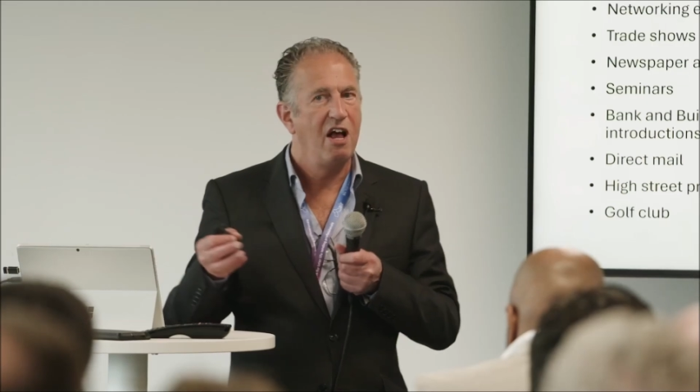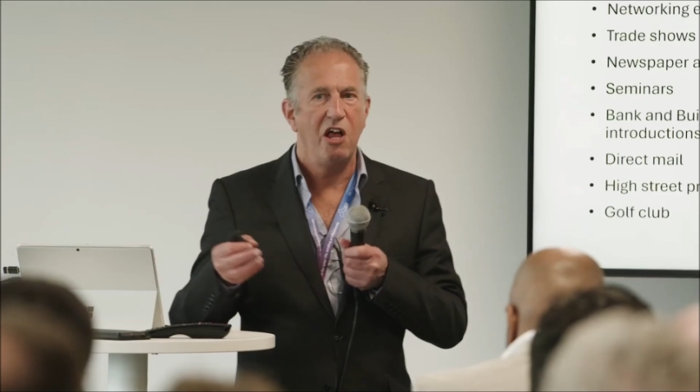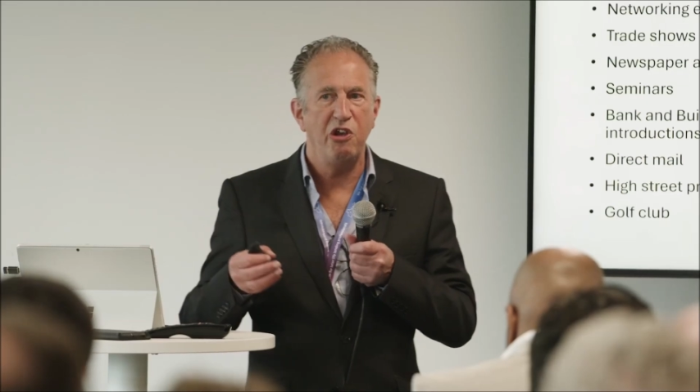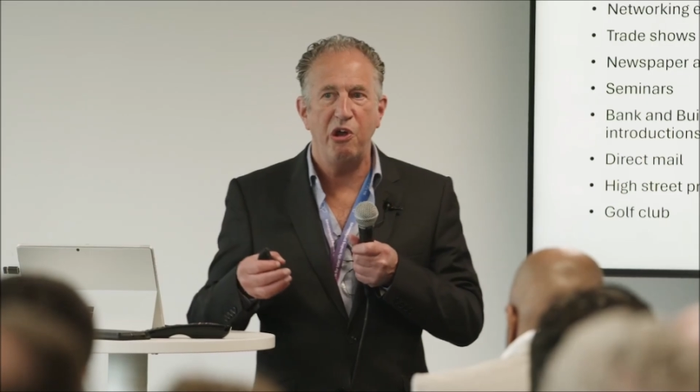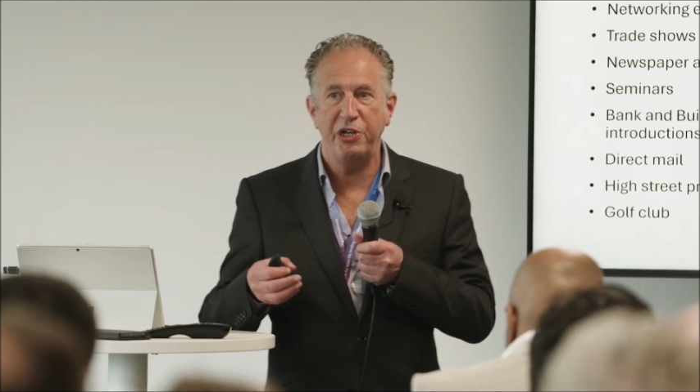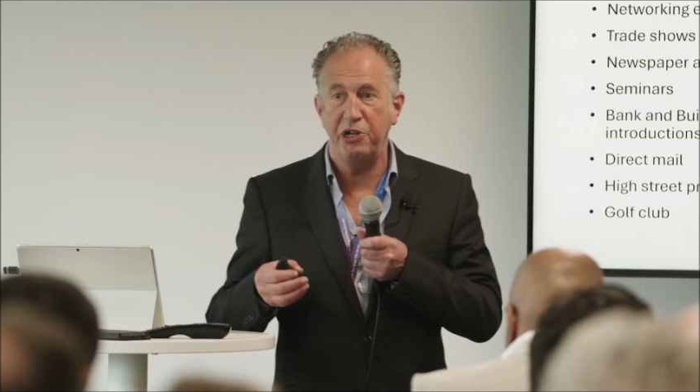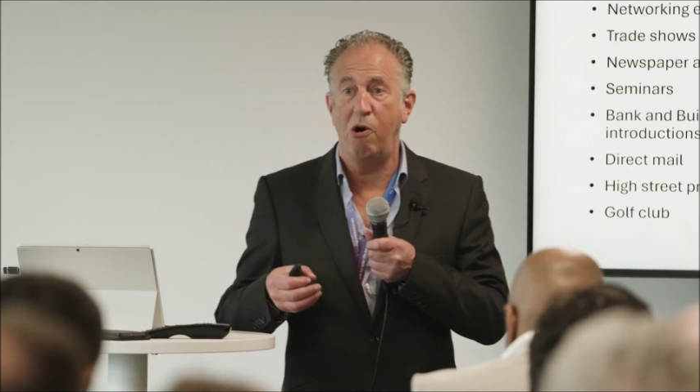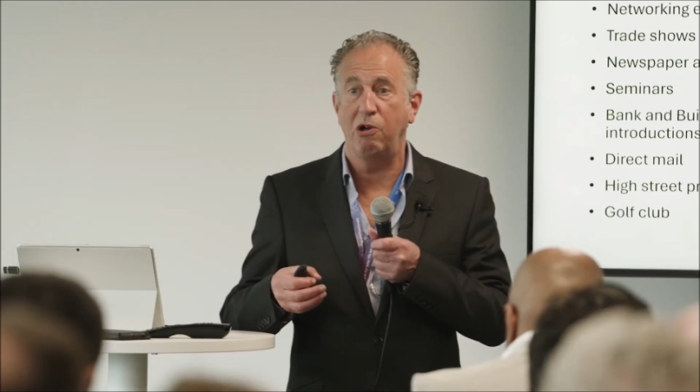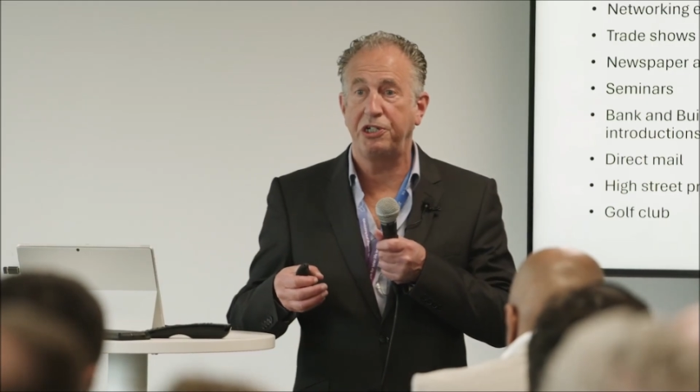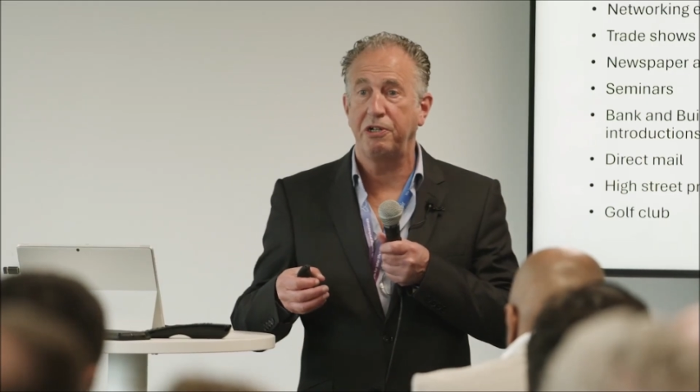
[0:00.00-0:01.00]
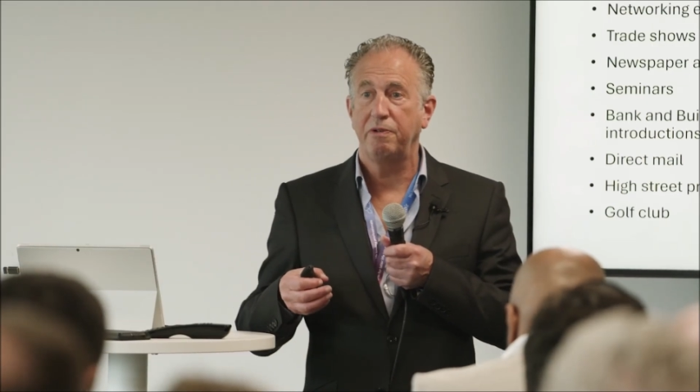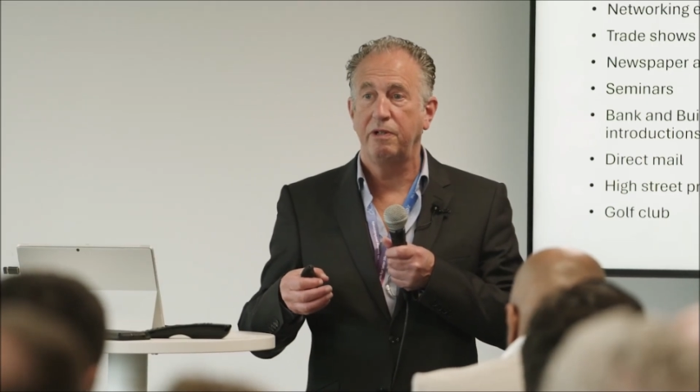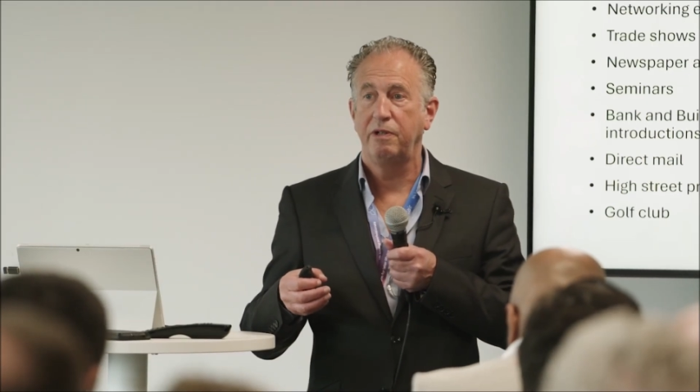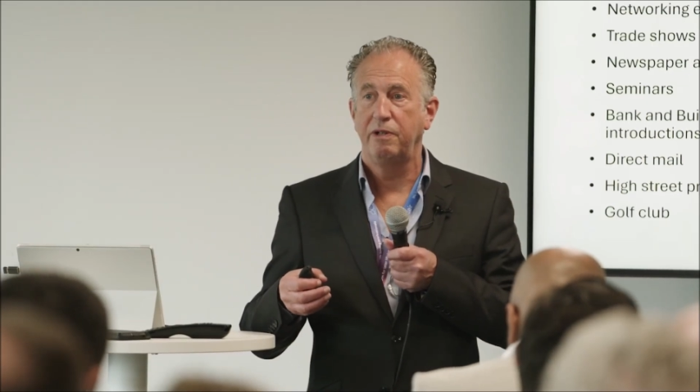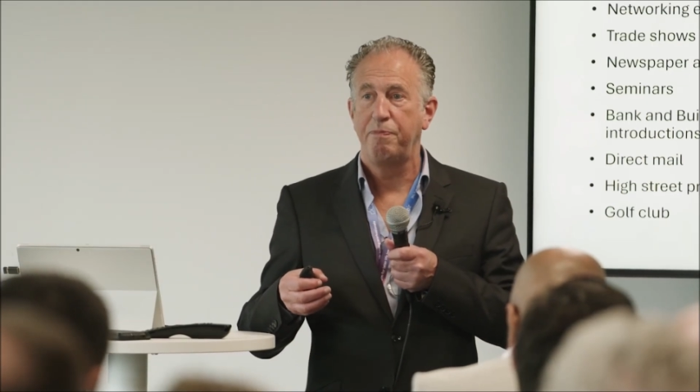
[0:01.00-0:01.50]
No, you're not.
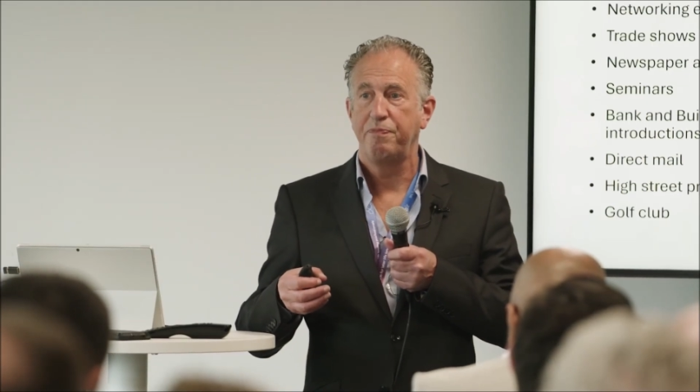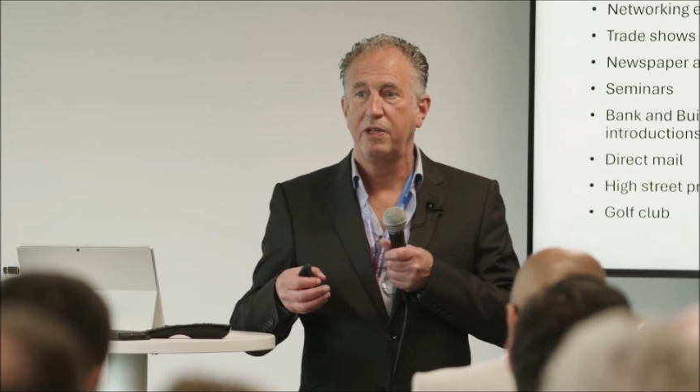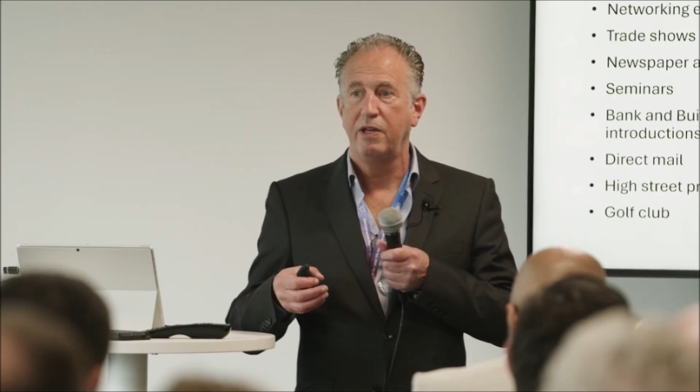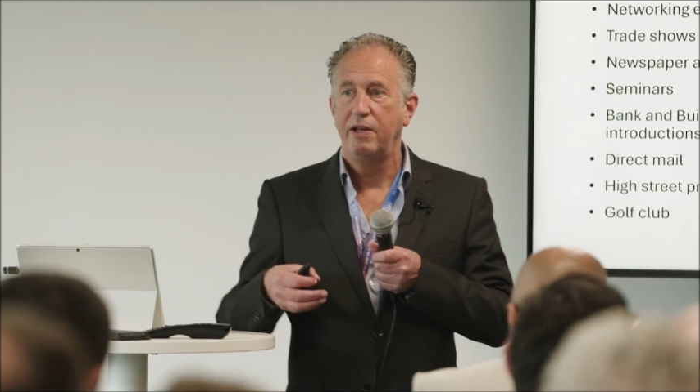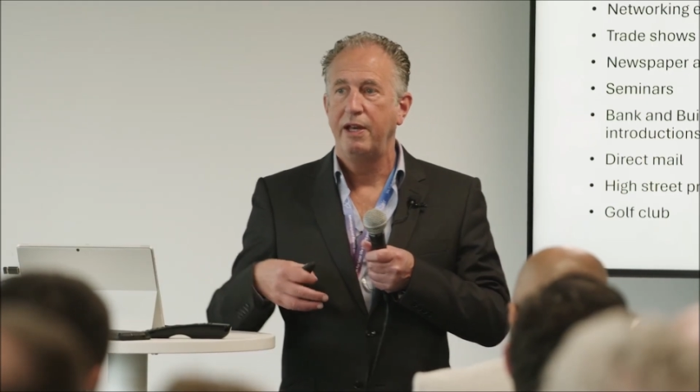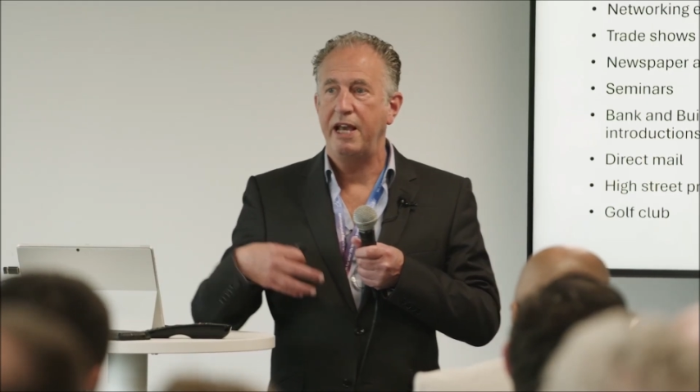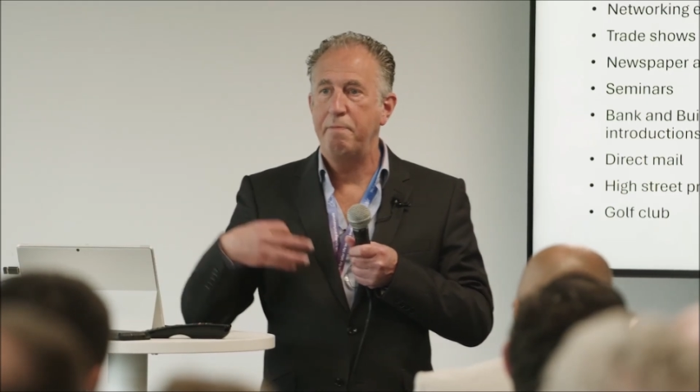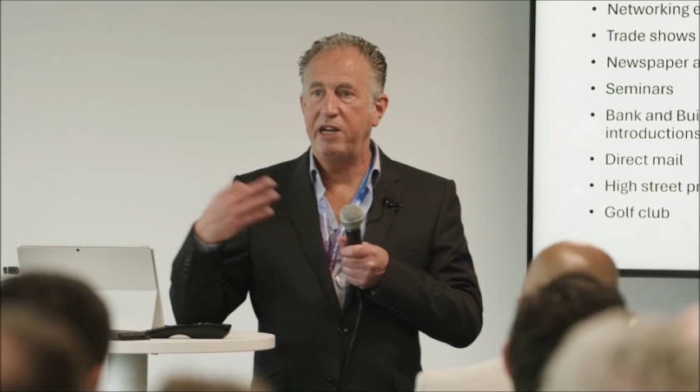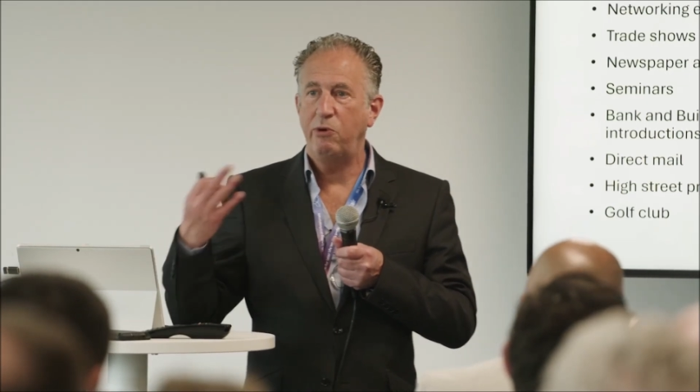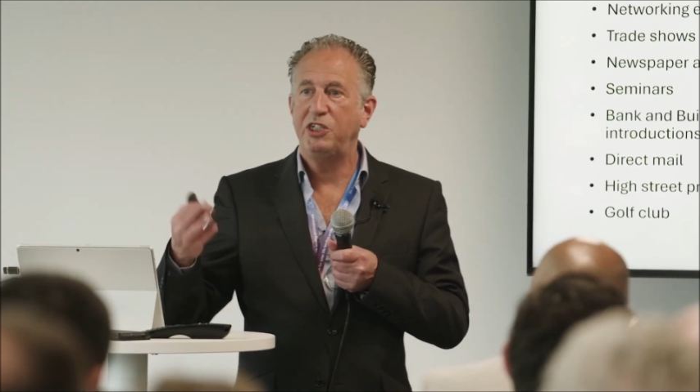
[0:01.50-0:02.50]
In many ways,